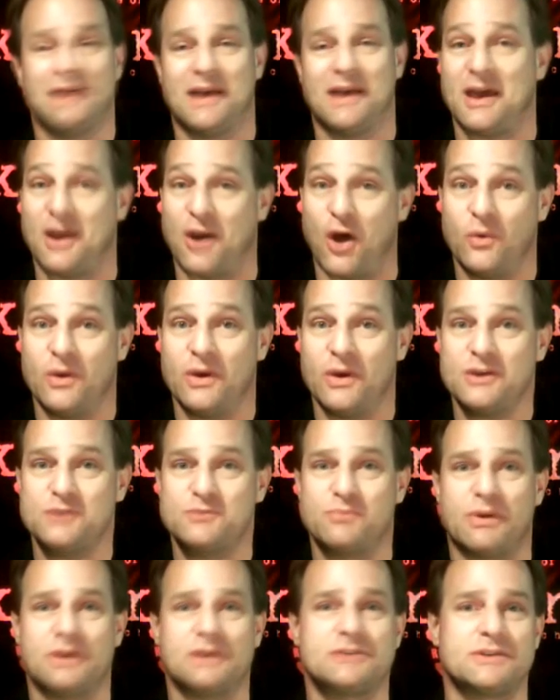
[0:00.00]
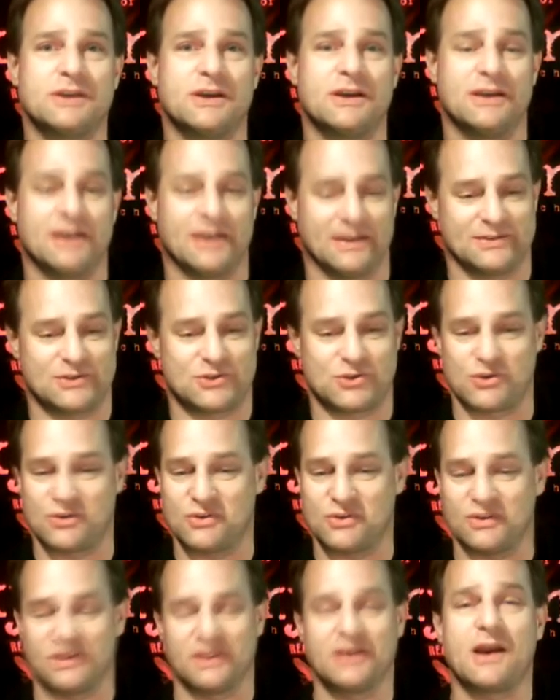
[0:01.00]
not always but uh, and
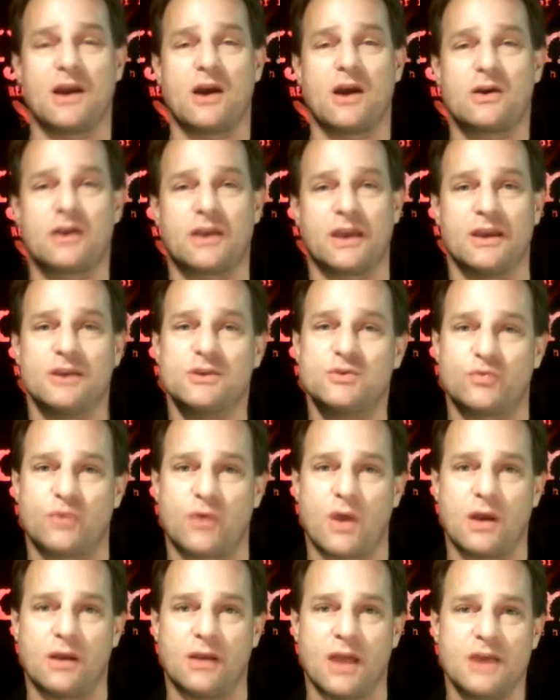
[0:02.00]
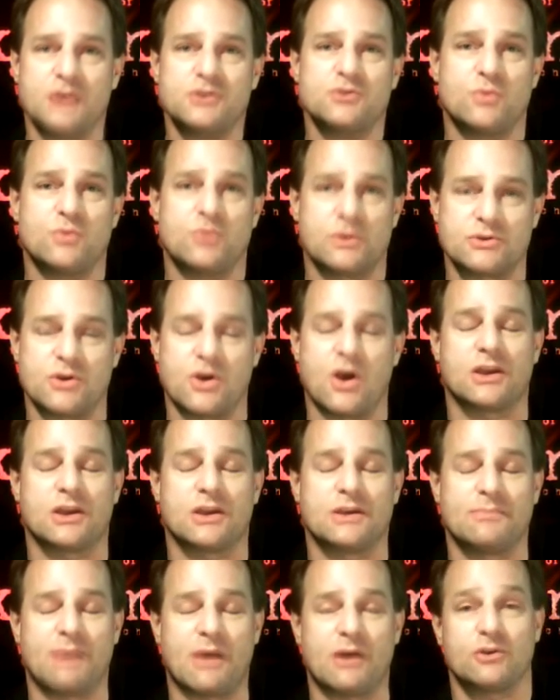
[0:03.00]
certainly in our case for our lesson we're
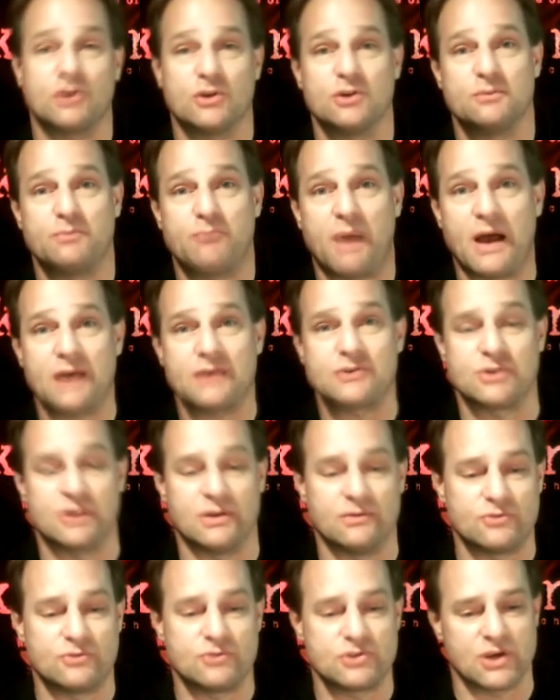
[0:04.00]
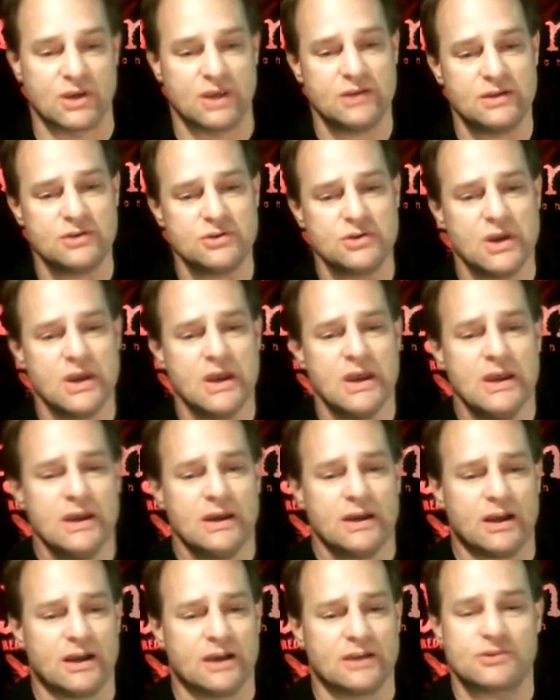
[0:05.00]
talking about good positive change
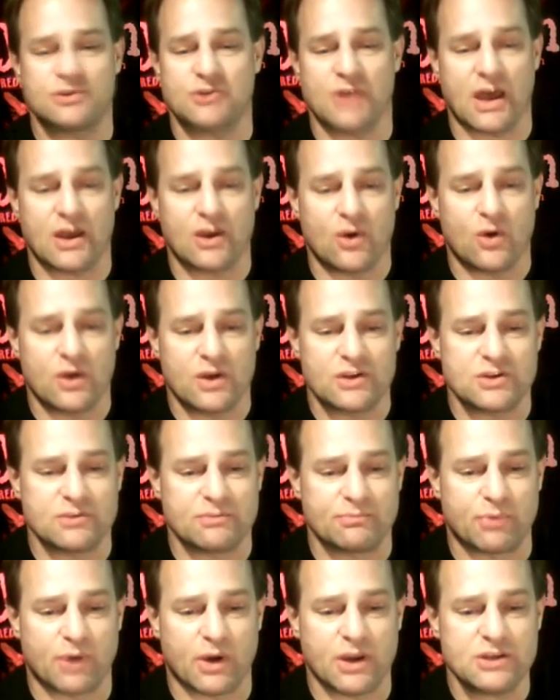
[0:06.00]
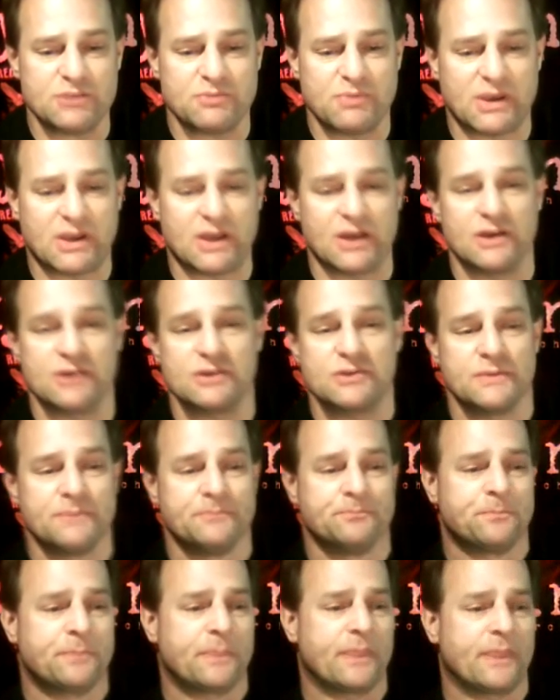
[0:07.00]
uh, it's not always embraced because
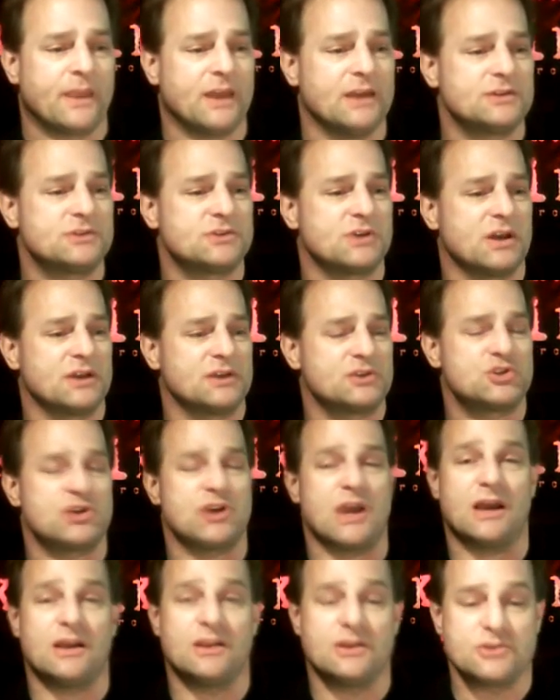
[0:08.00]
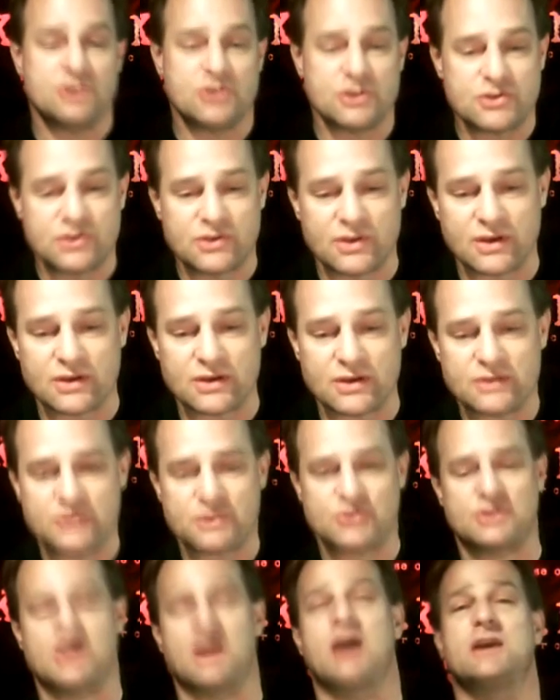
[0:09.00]
it uh, challenges the
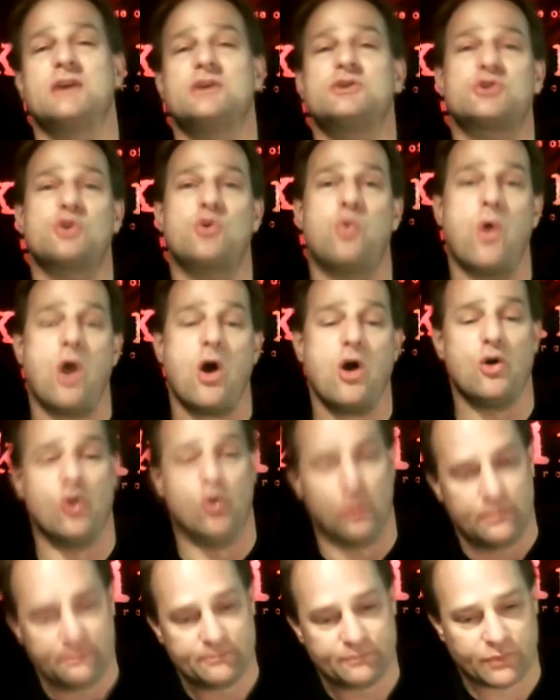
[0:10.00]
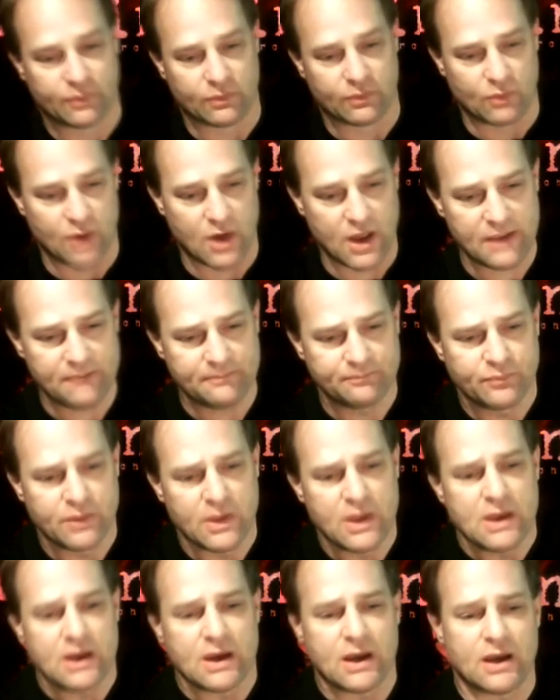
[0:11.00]
status quo right?
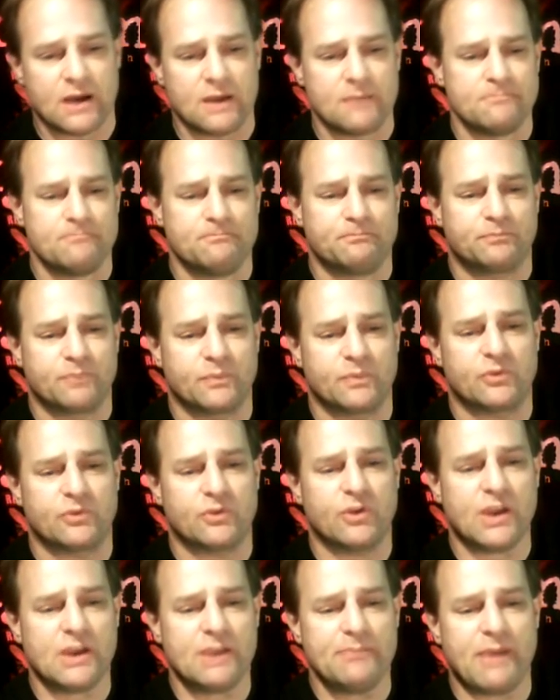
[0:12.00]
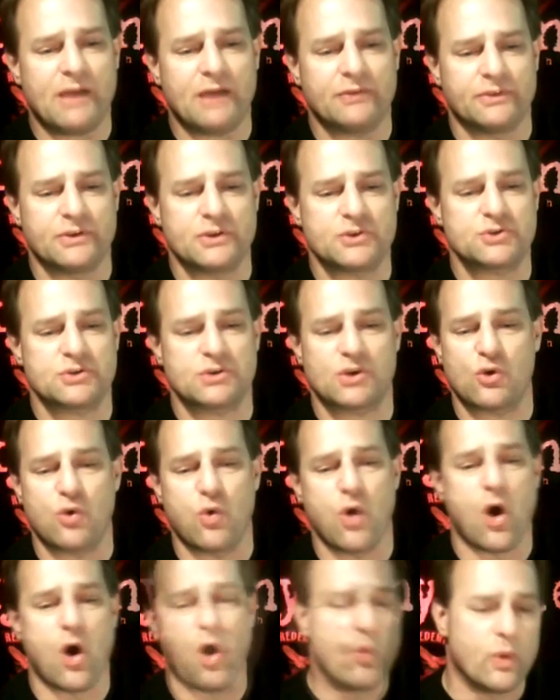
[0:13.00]
Um, think about this
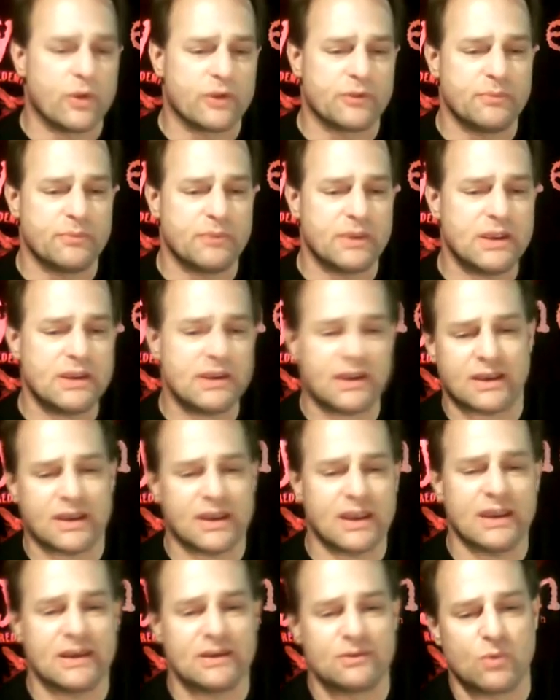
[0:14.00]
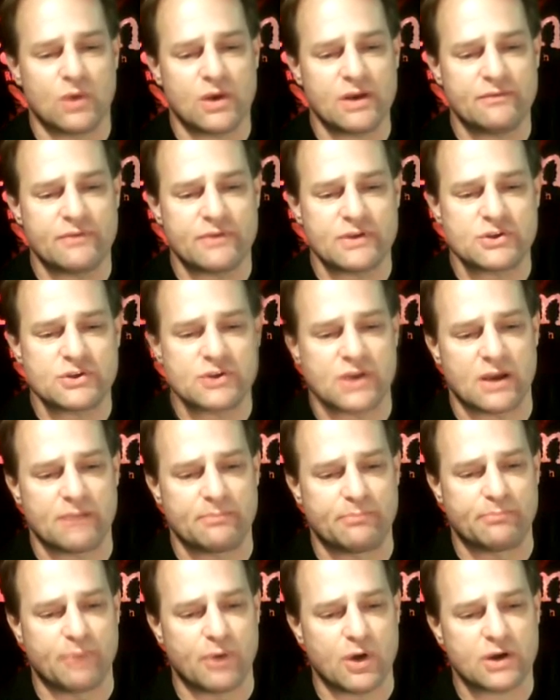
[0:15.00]
quote with me in one of his uh,
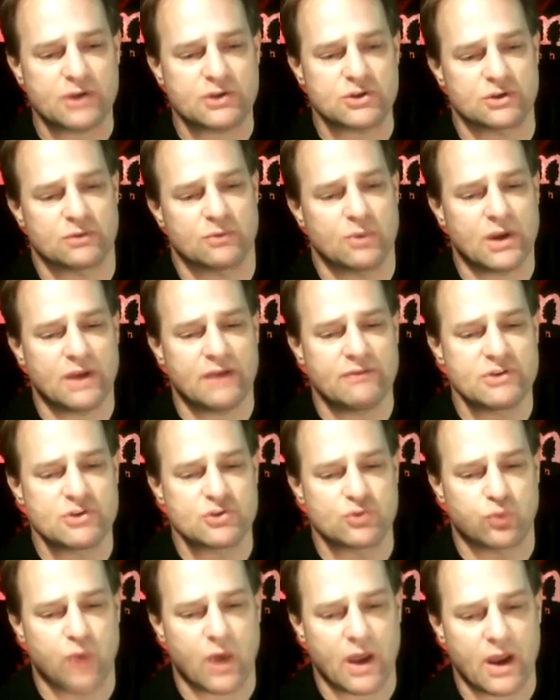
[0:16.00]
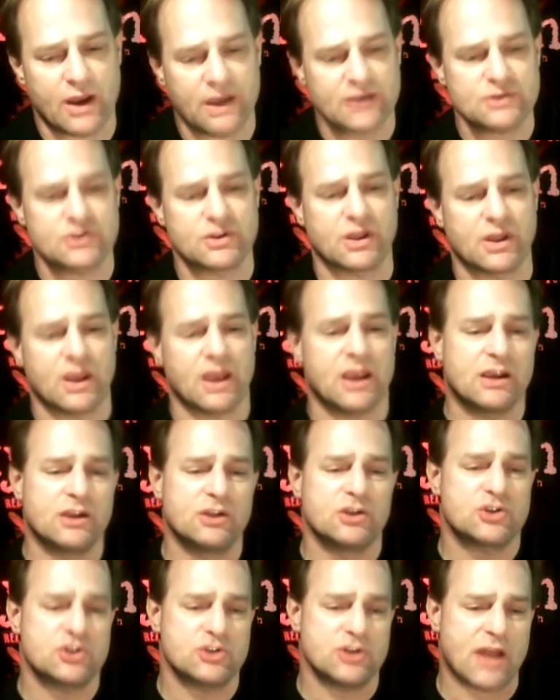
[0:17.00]
books or one of his writings, the
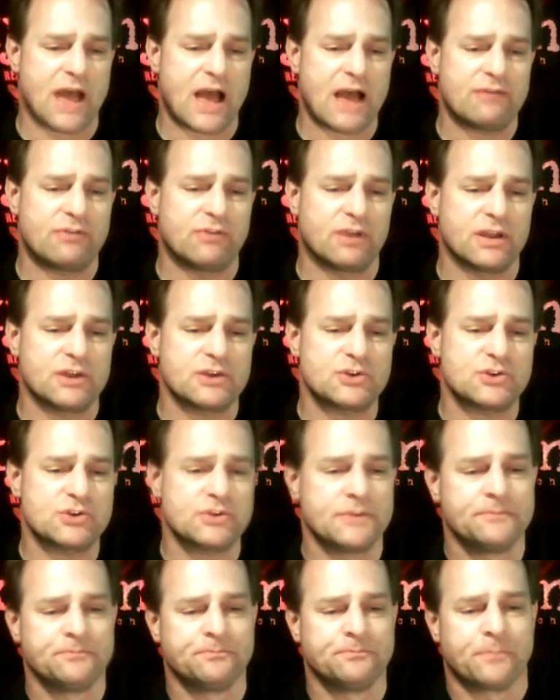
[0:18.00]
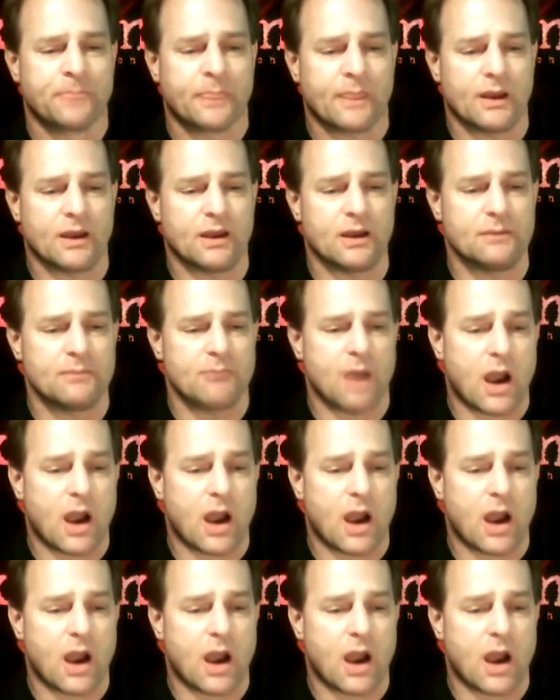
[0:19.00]
English novelist um,